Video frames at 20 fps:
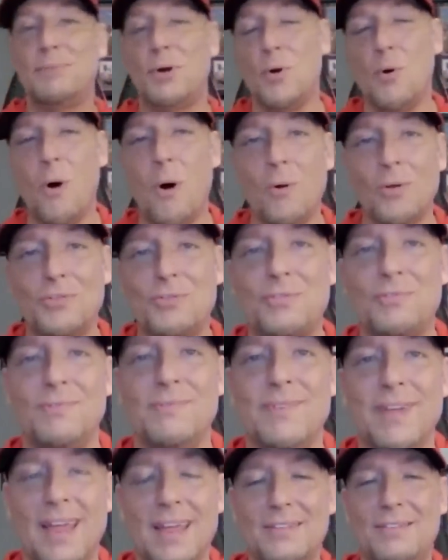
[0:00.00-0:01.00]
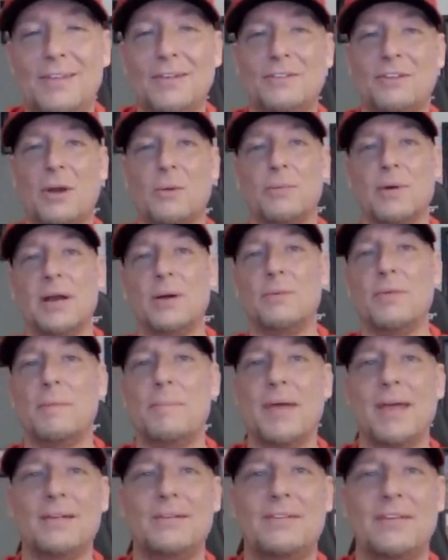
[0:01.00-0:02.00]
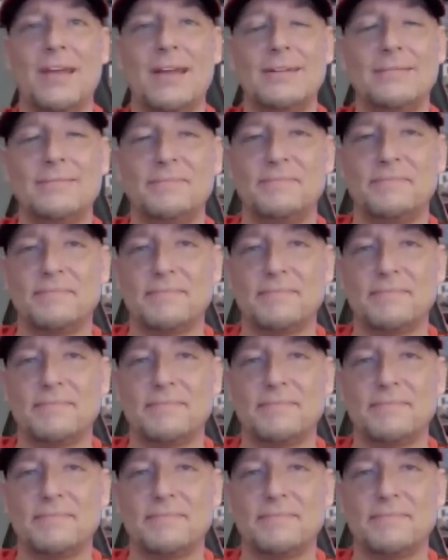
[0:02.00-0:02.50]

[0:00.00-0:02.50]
Pujols ends his career with a base hit.